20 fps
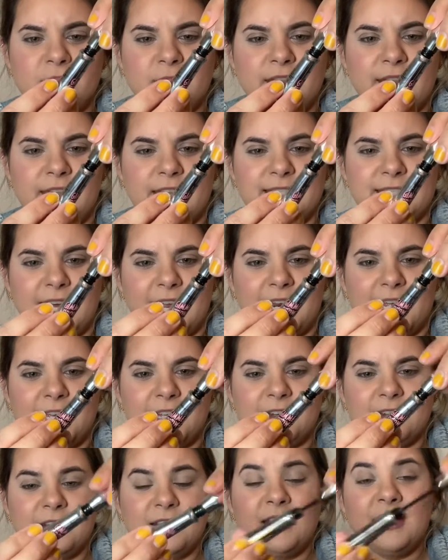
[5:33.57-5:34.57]
Is that
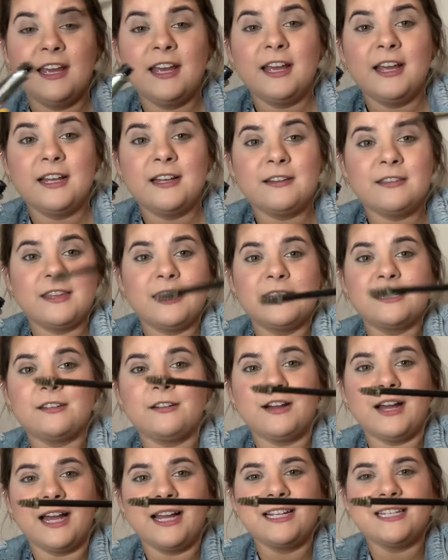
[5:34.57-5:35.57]
it? These
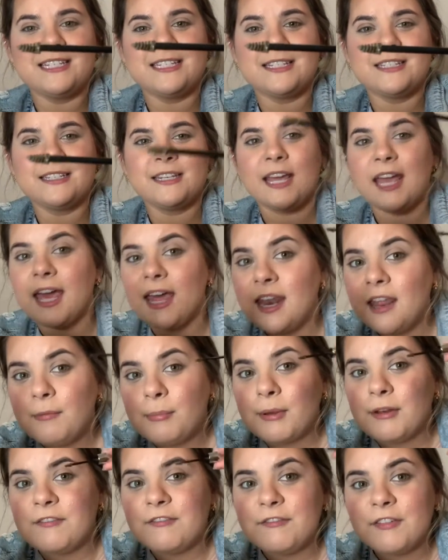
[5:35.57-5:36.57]
little guys? And they've
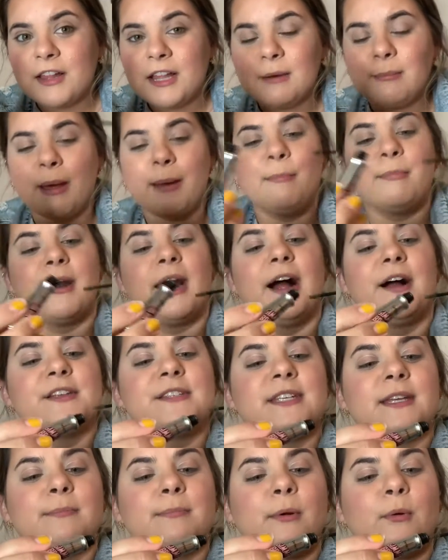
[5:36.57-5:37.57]
been filling my
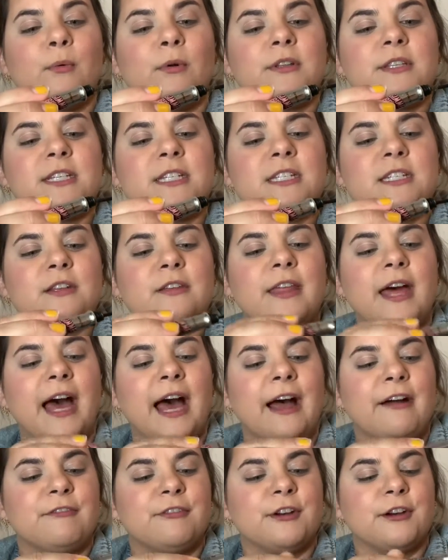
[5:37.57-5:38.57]
brows in, but we'll just do that
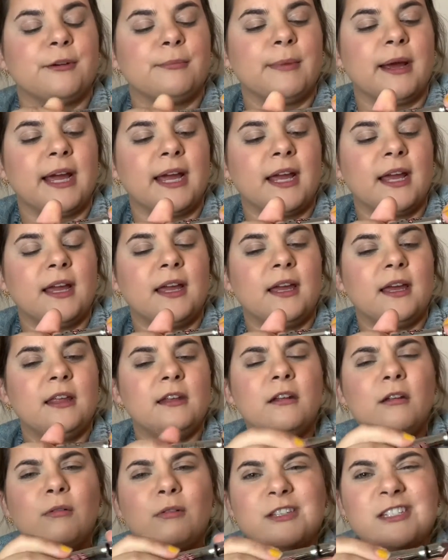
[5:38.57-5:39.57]
after my,
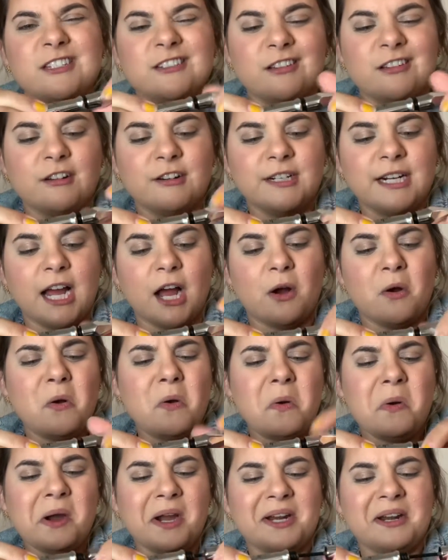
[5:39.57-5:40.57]
no, let's do it right now.
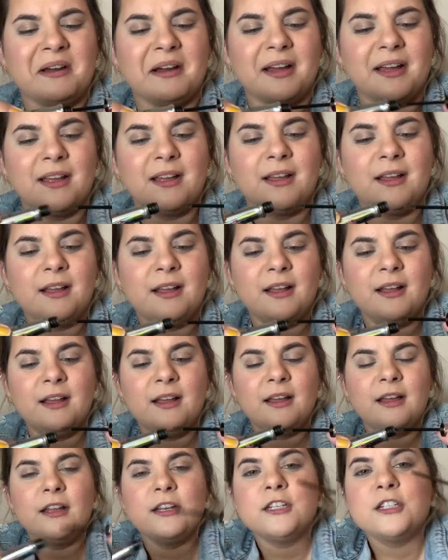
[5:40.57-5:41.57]
Why not?
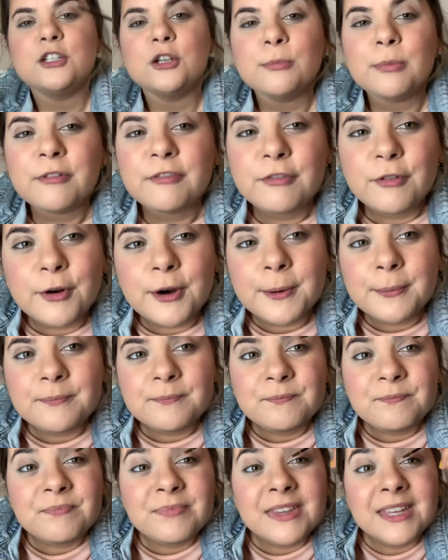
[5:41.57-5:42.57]
Do before.
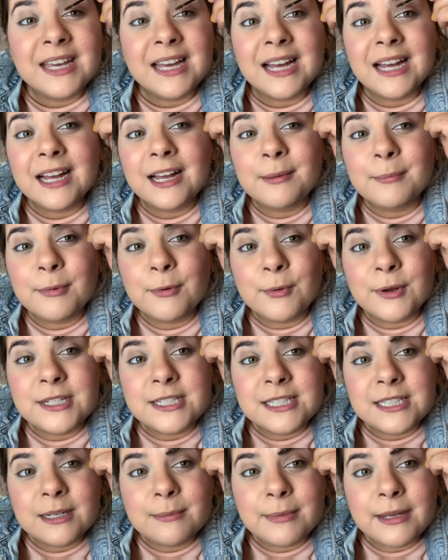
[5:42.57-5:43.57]
Which is
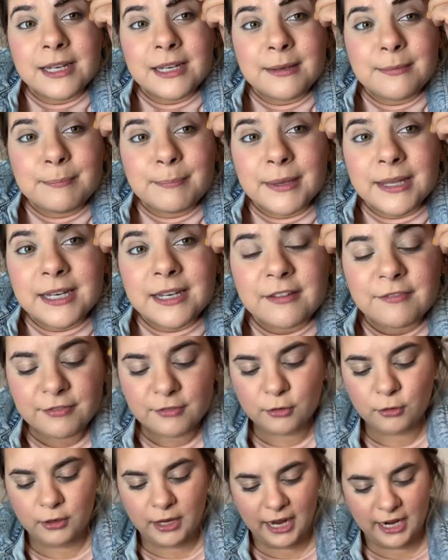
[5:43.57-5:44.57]
gonna be a bit
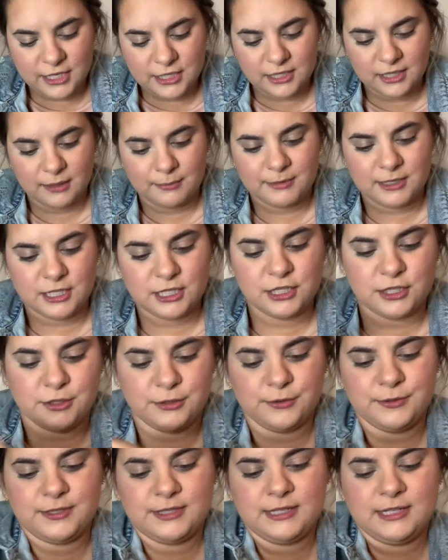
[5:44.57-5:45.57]
difficult actually. Let me just
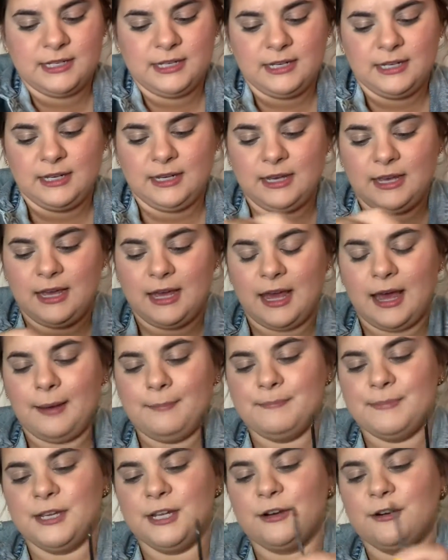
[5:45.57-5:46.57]
use a
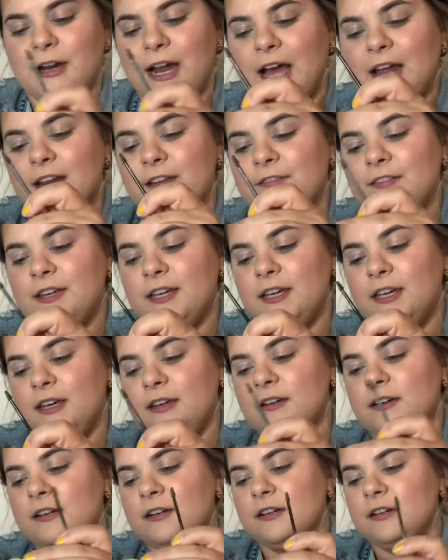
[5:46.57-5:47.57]
mirror out of
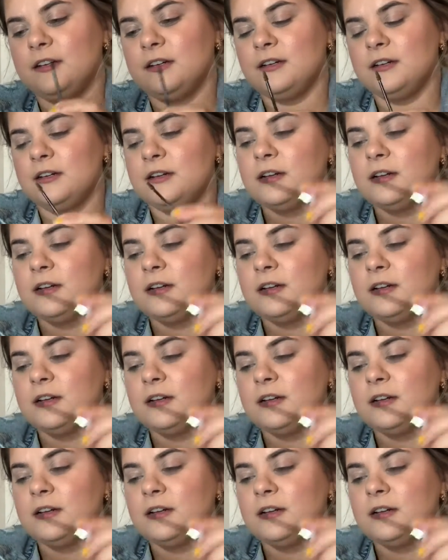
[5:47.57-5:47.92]
here.